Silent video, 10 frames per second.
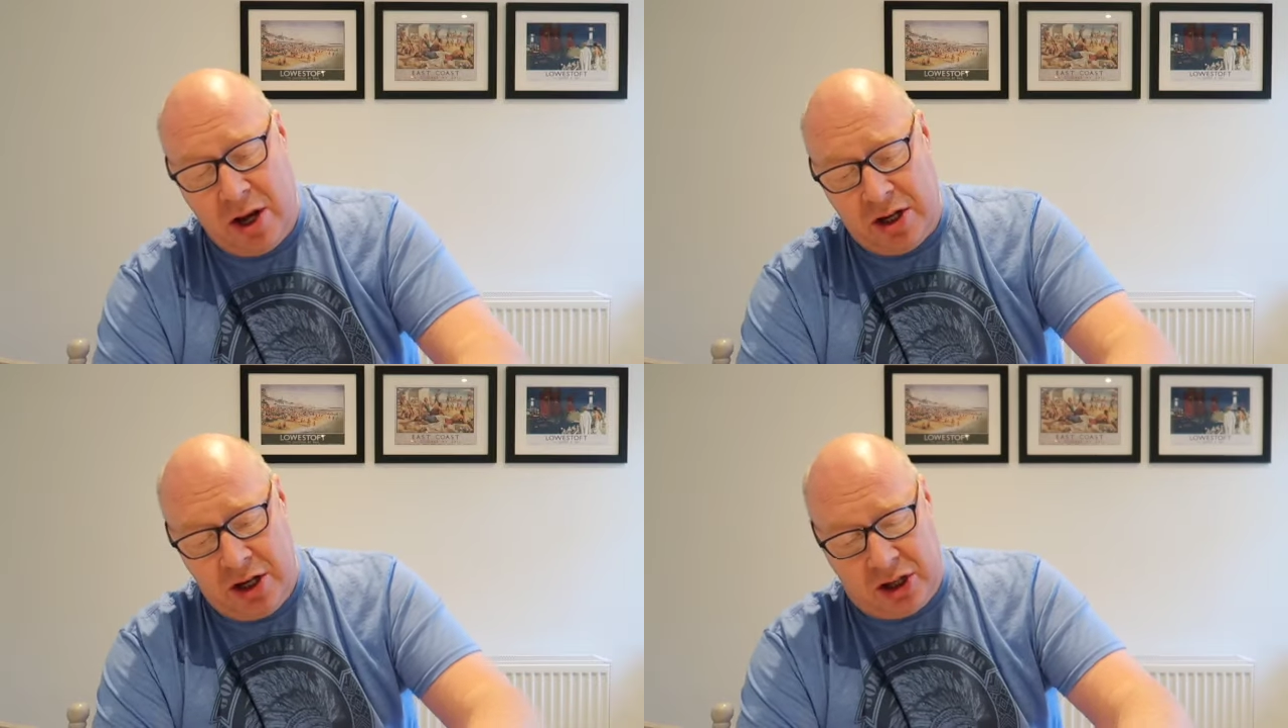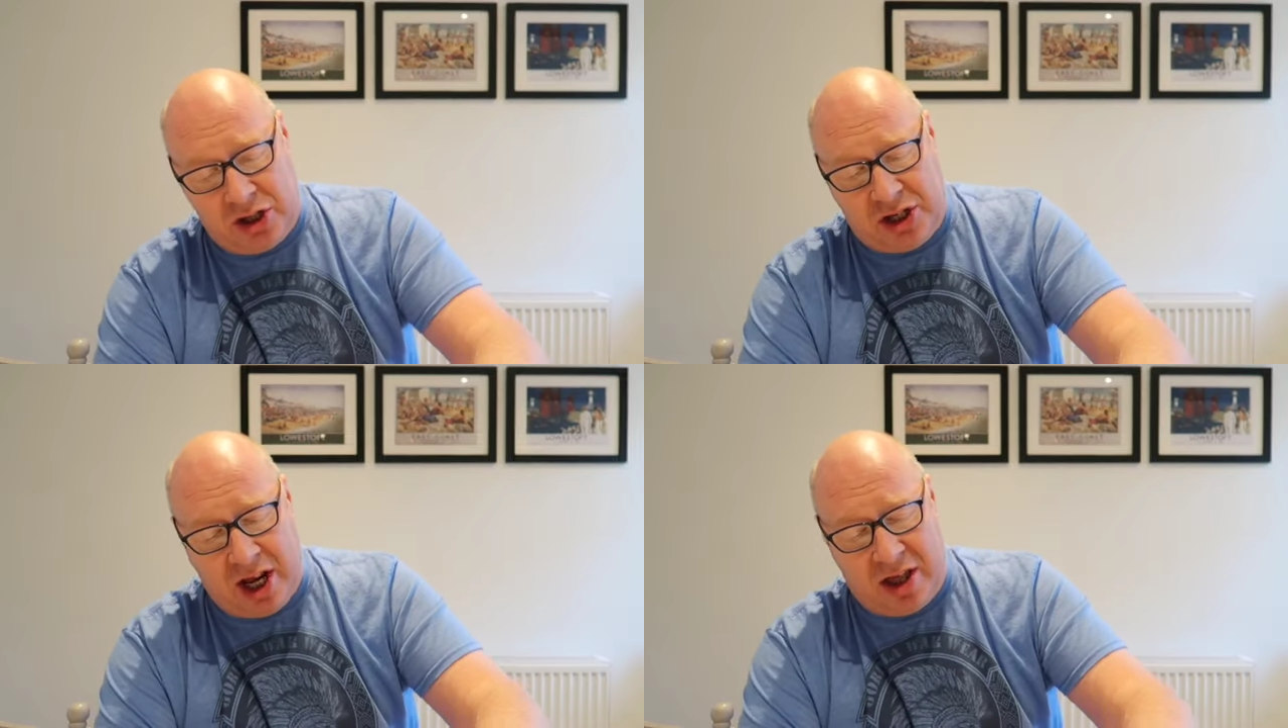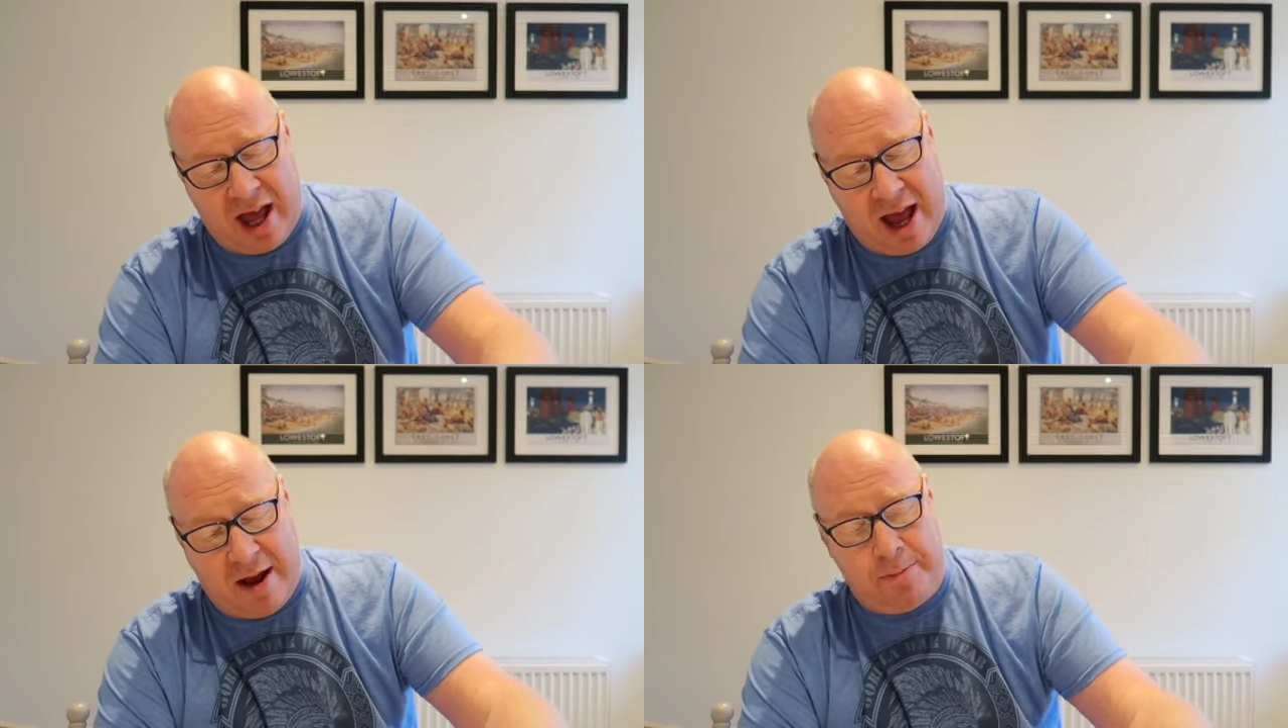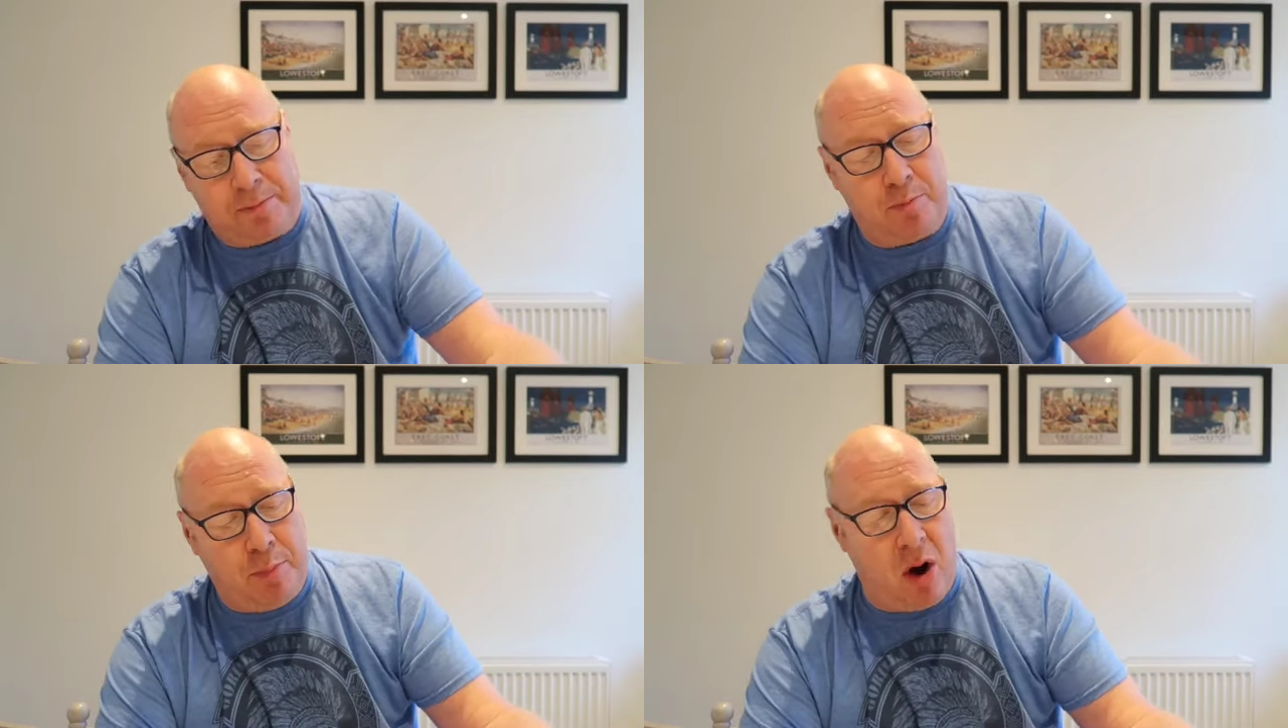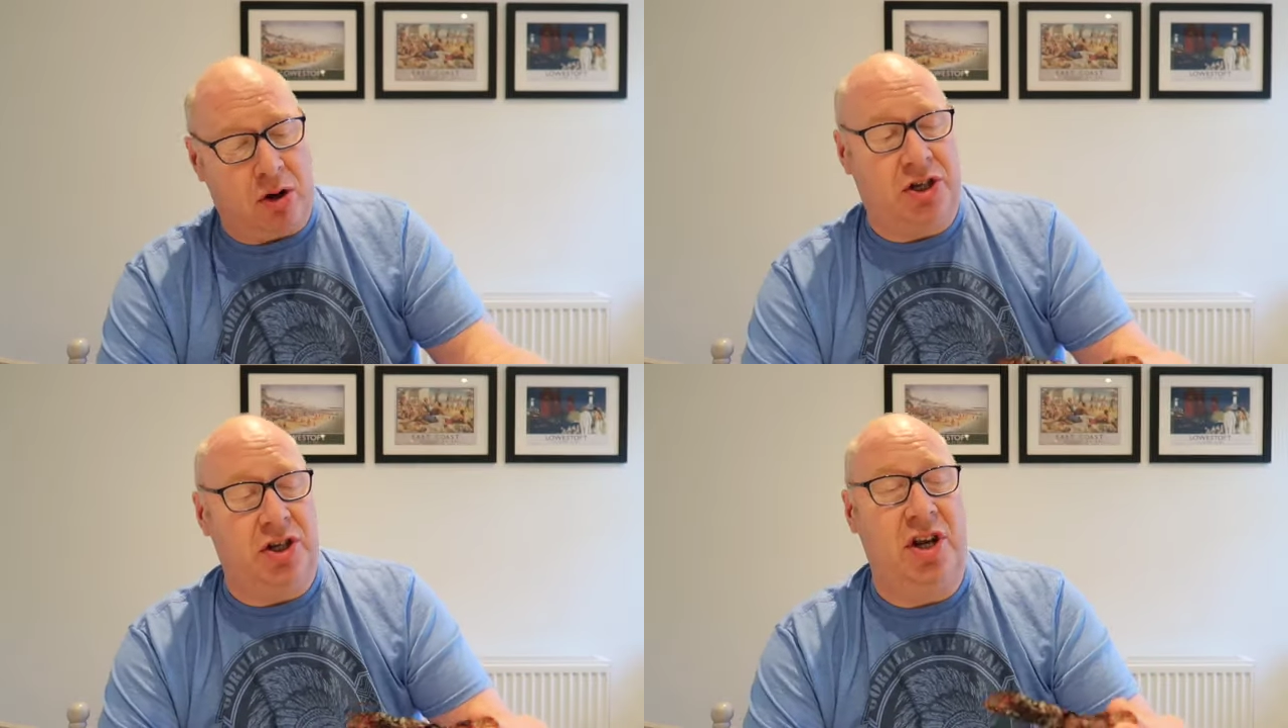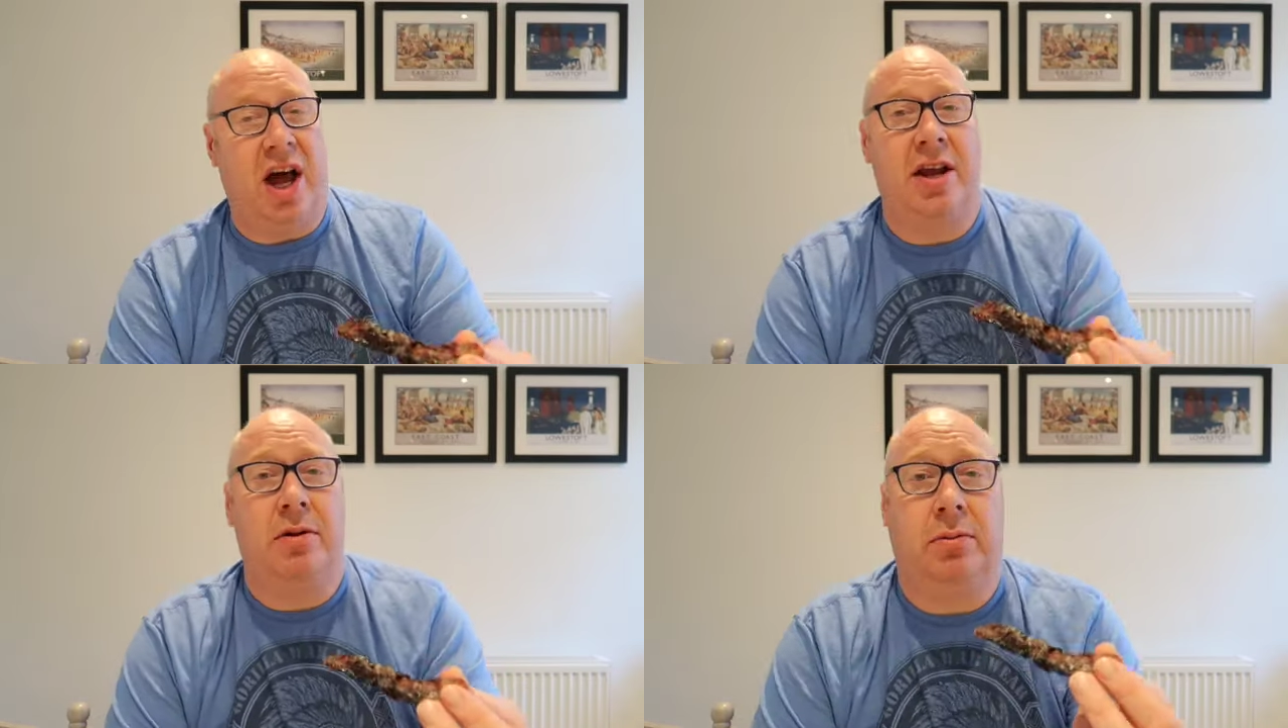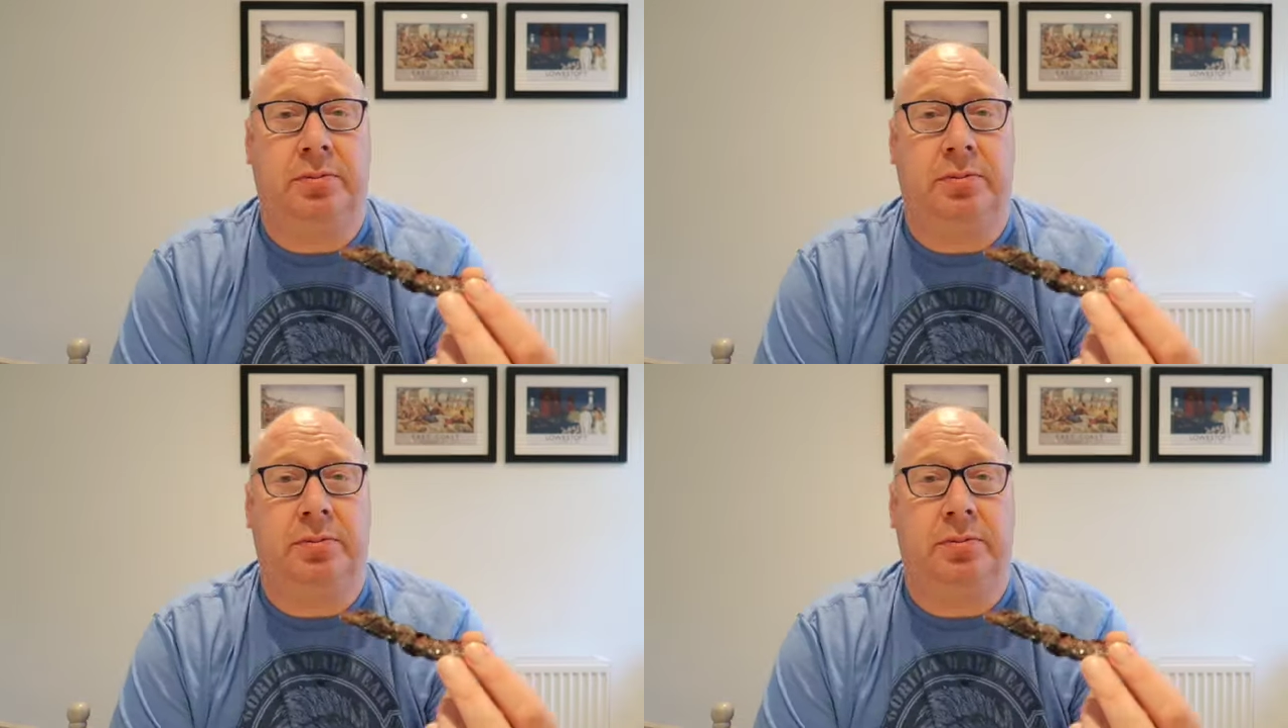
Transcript: You can sit there, Boxing Day,